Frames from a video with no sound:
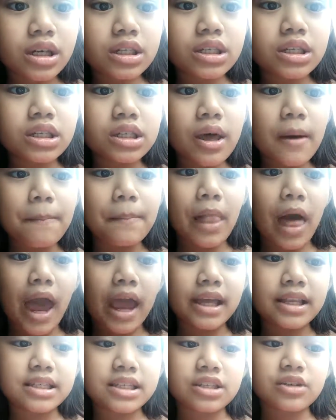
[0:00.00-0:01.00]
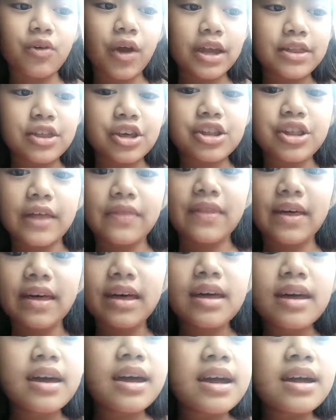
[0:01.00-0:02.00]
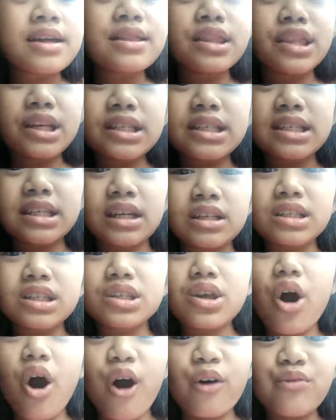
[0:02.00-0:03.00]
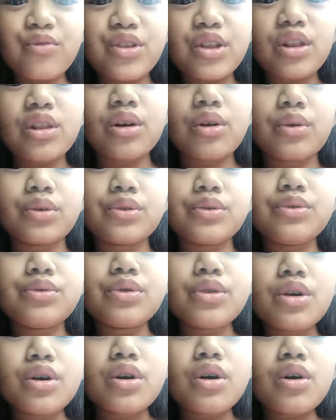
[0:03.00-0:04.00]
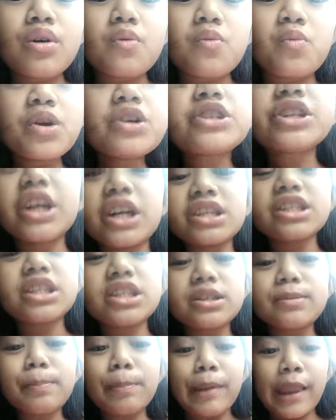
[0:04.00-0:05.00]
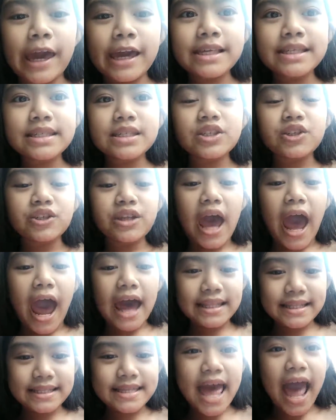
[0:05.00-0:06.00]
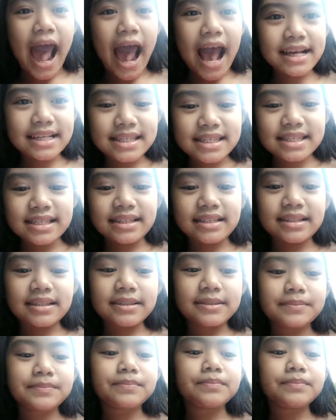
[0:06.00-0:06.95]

is applied is greater than the distance of the load, which is placed at the axle.